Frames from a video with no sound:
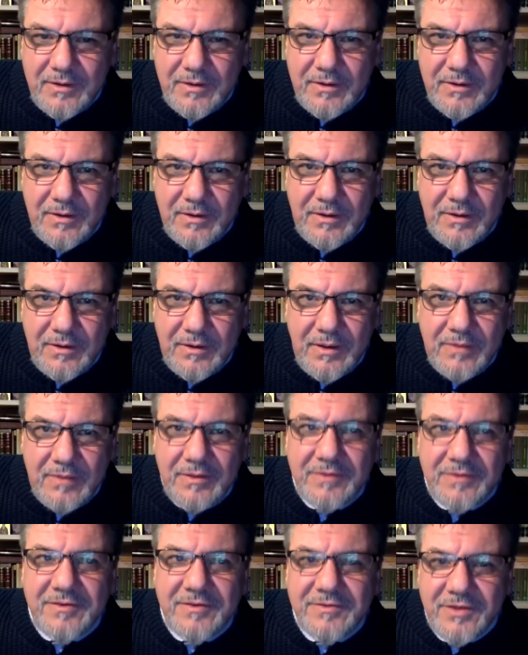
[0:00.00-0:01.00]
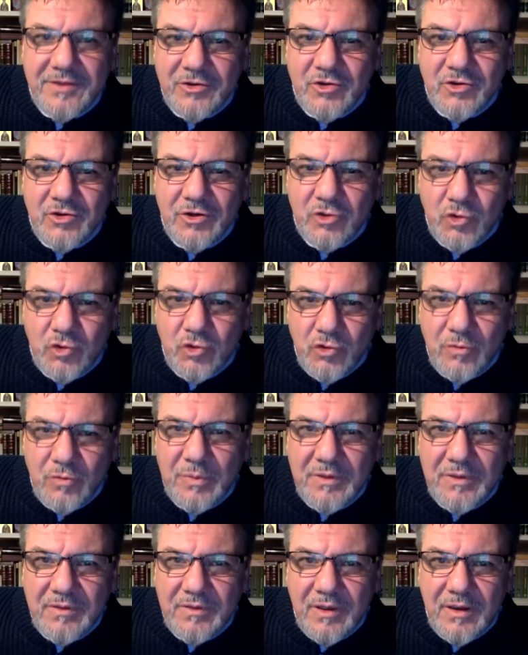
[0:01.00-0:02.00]
Yeah? The distinction should
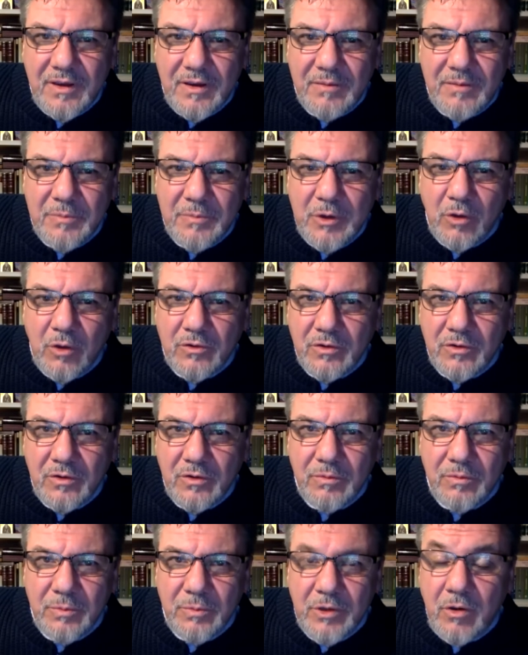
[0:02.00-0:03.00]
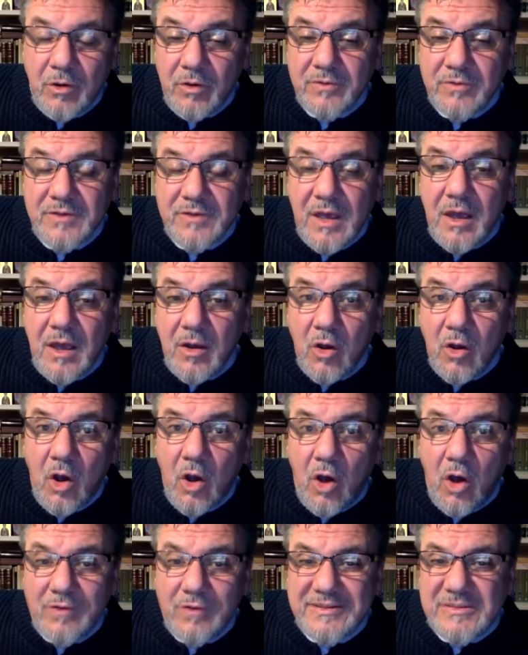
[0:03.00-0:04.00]
be there because
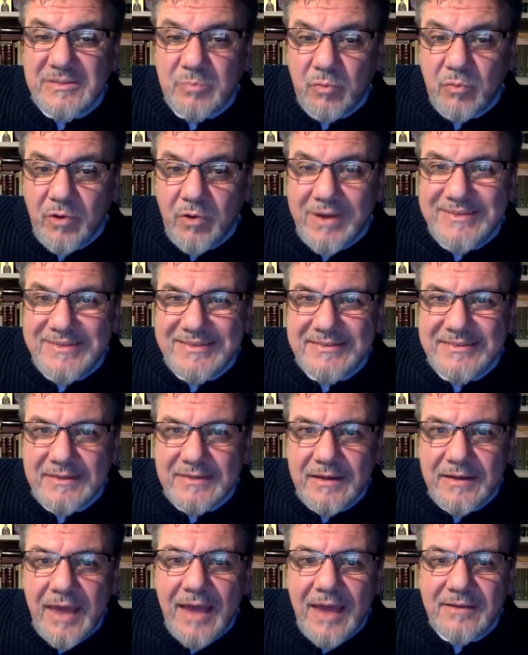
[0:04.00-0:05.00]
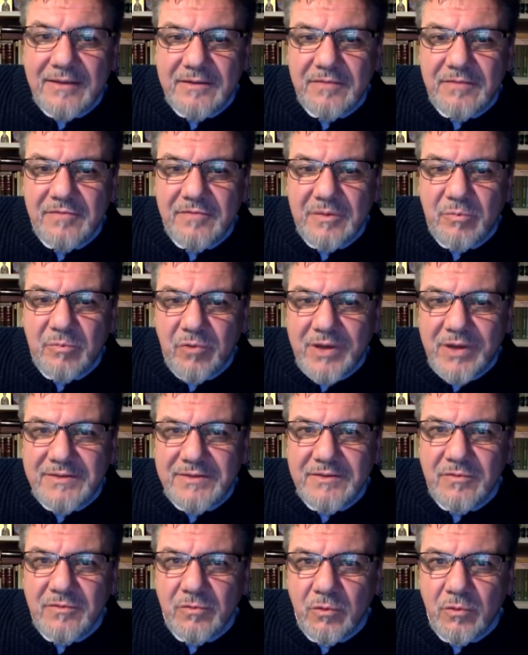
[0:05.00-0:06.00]
God is present and actively
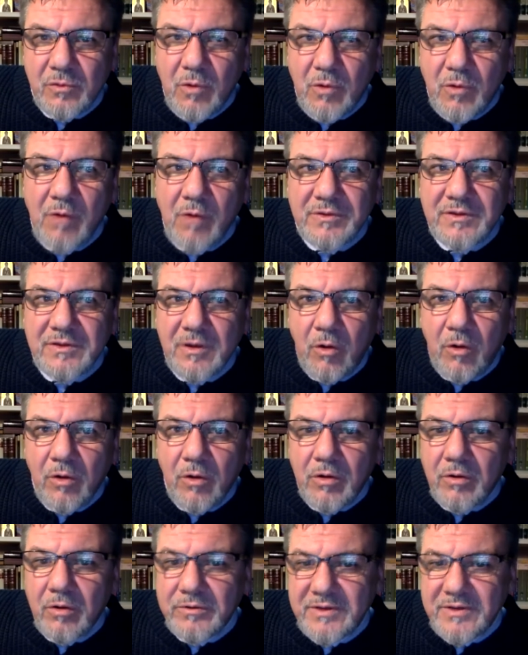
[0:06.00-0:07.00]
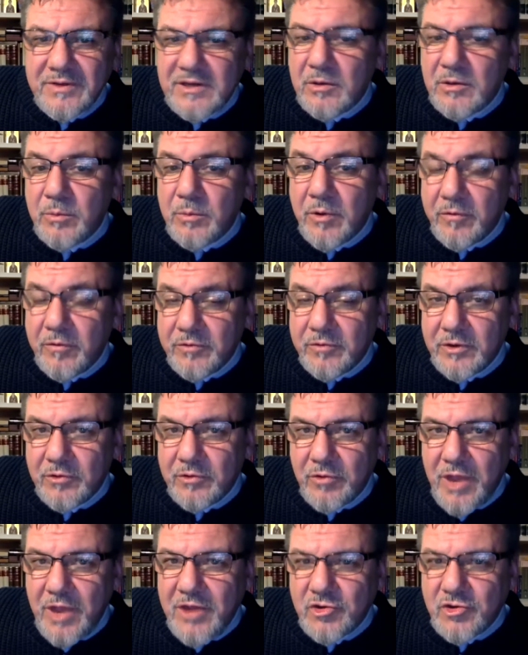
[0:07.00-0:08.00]
present throughout the whole continuum of the
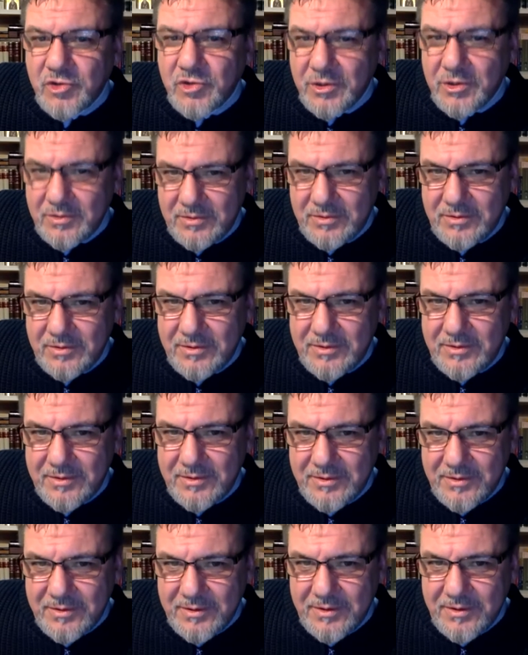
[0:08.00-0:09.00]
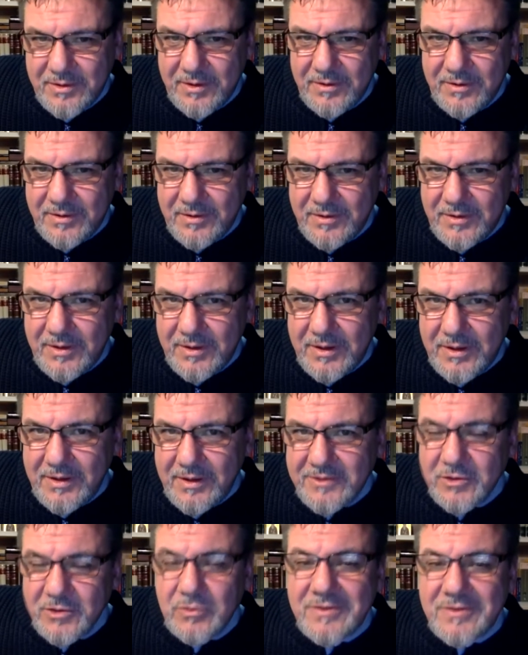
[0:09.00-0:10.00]
creation. Yeah?
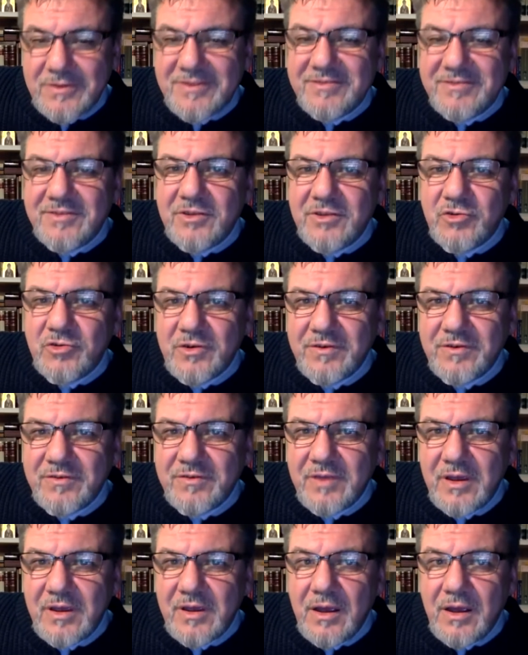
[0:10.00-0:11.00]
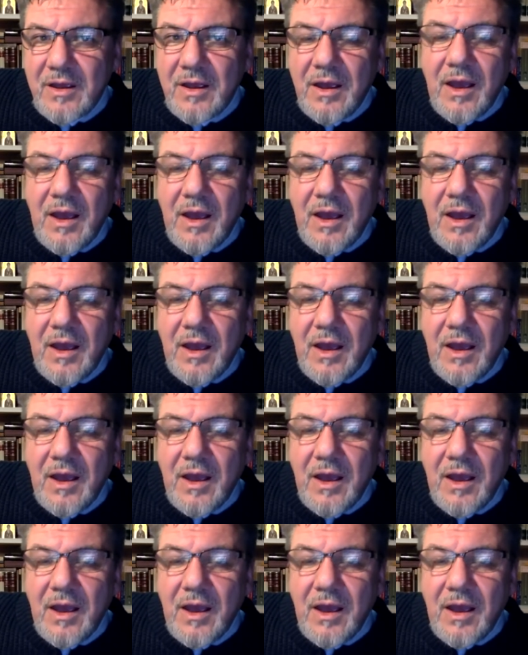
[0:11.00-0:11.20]
So the distinction is there.